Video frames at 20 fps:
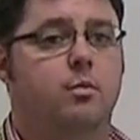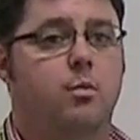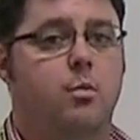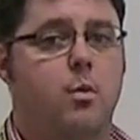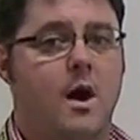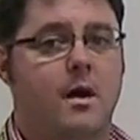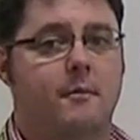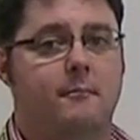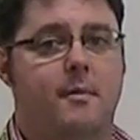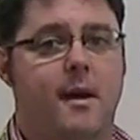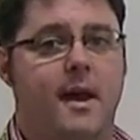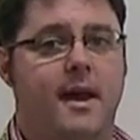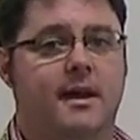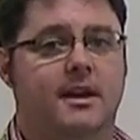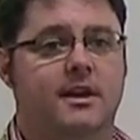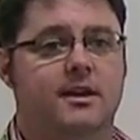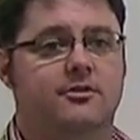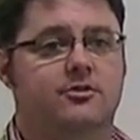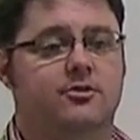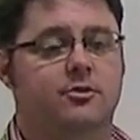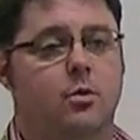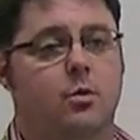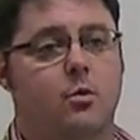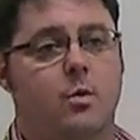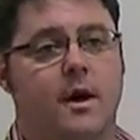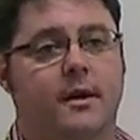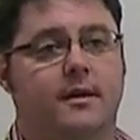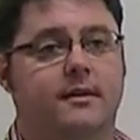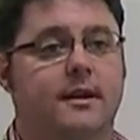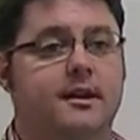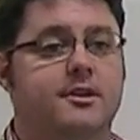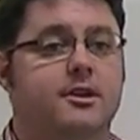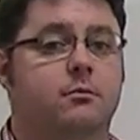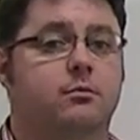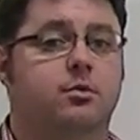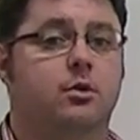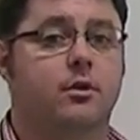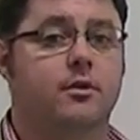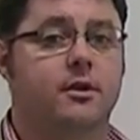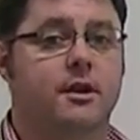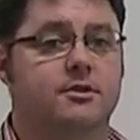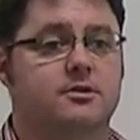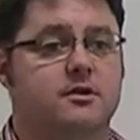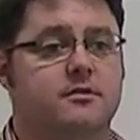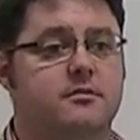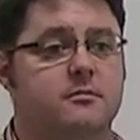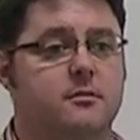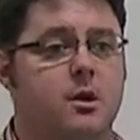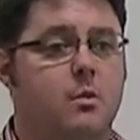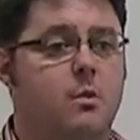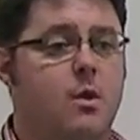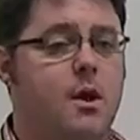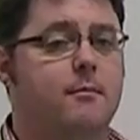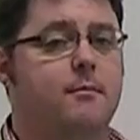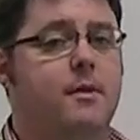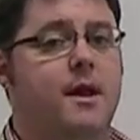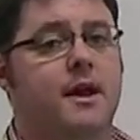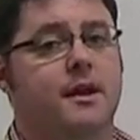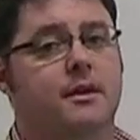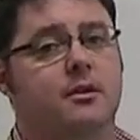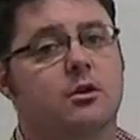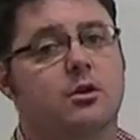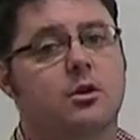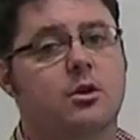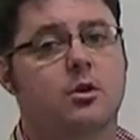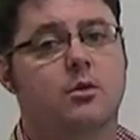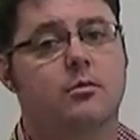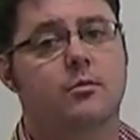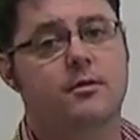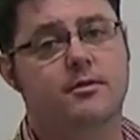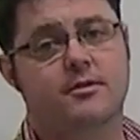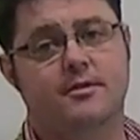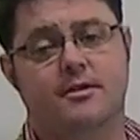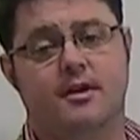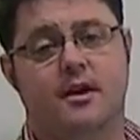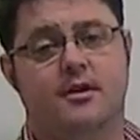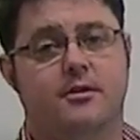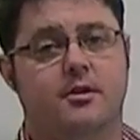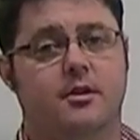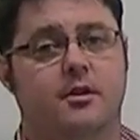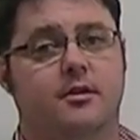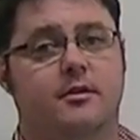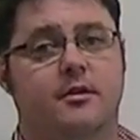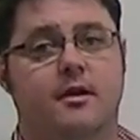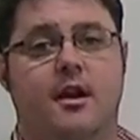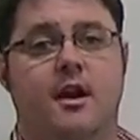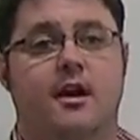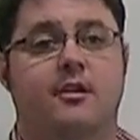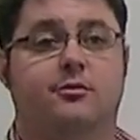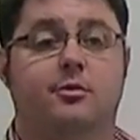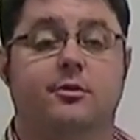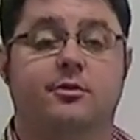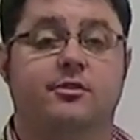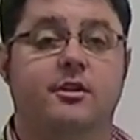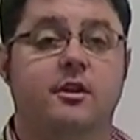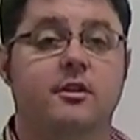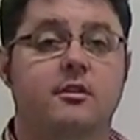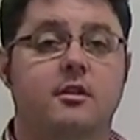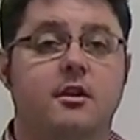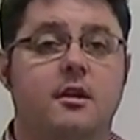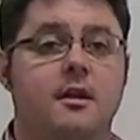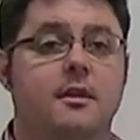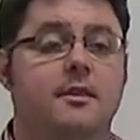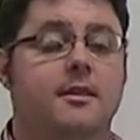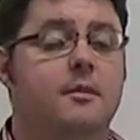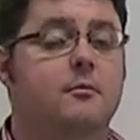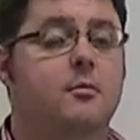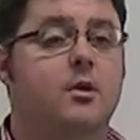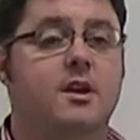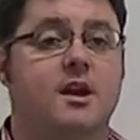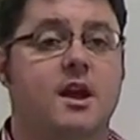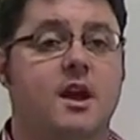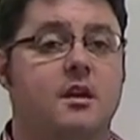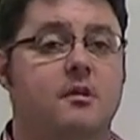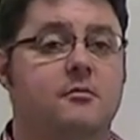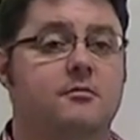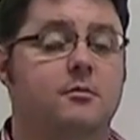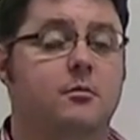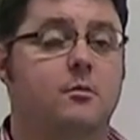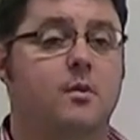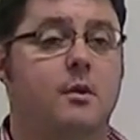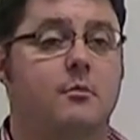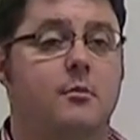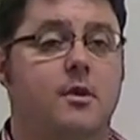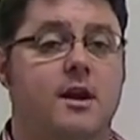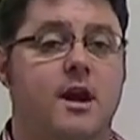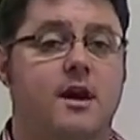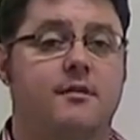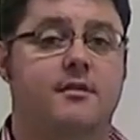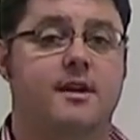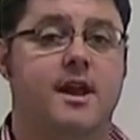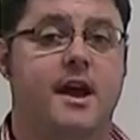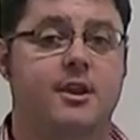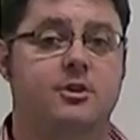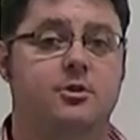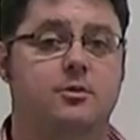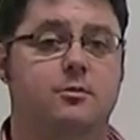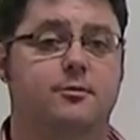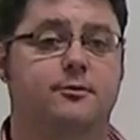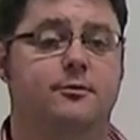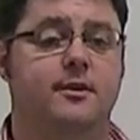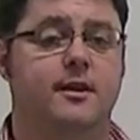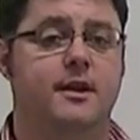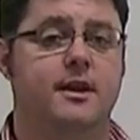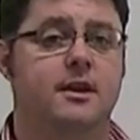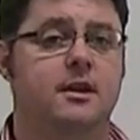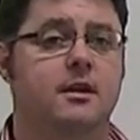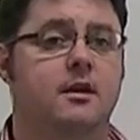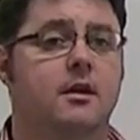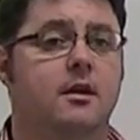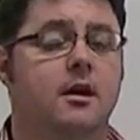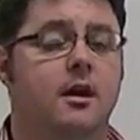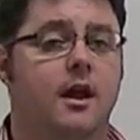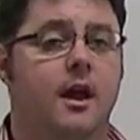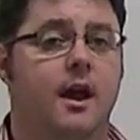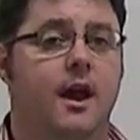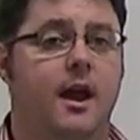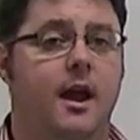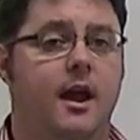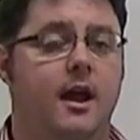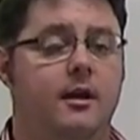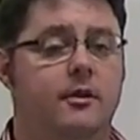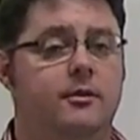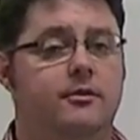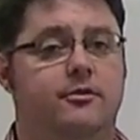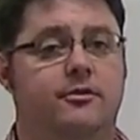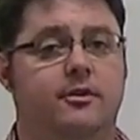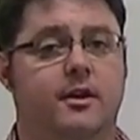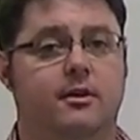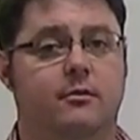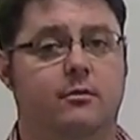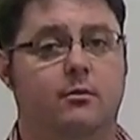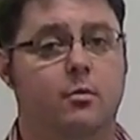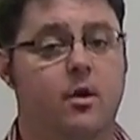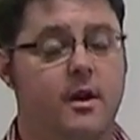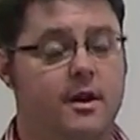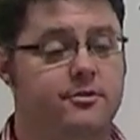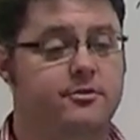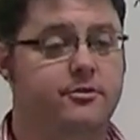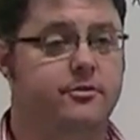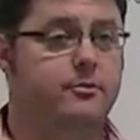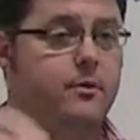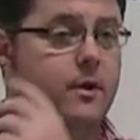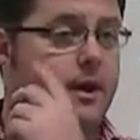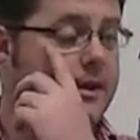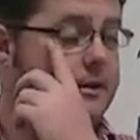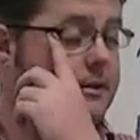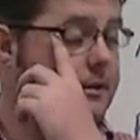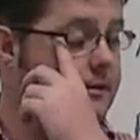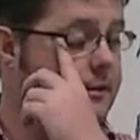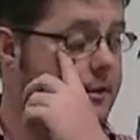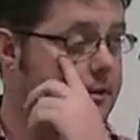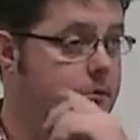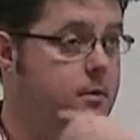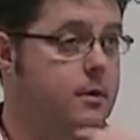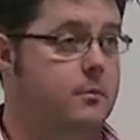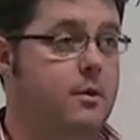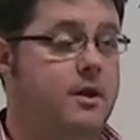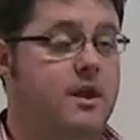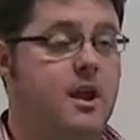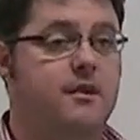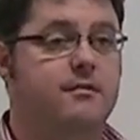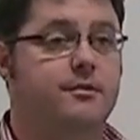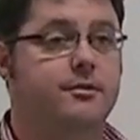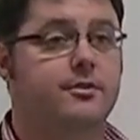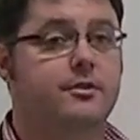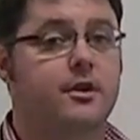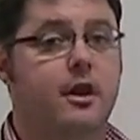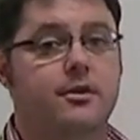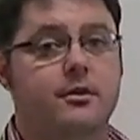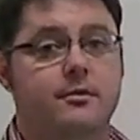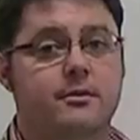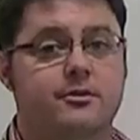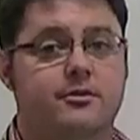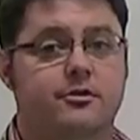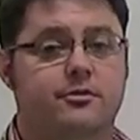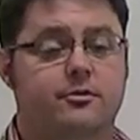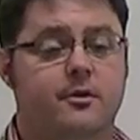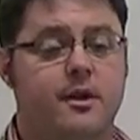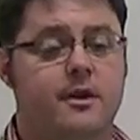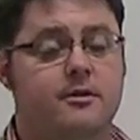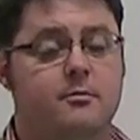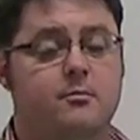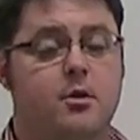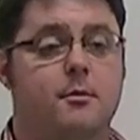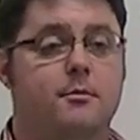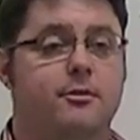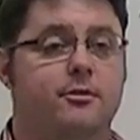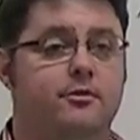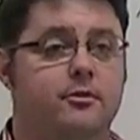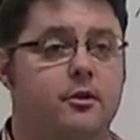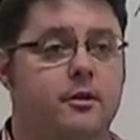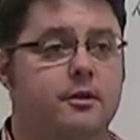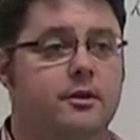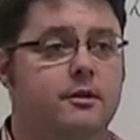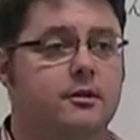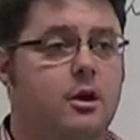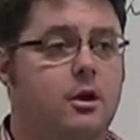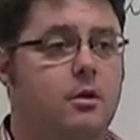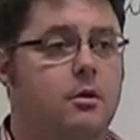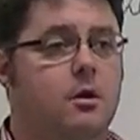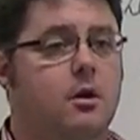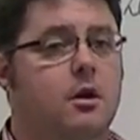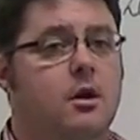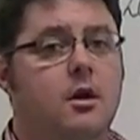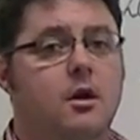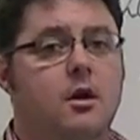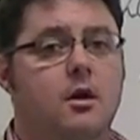one package or one lending product offered by one bank with another. Now, as we said, one might have an annual fee and one interest rate. The other one might have another interest rate that might be slightly lower,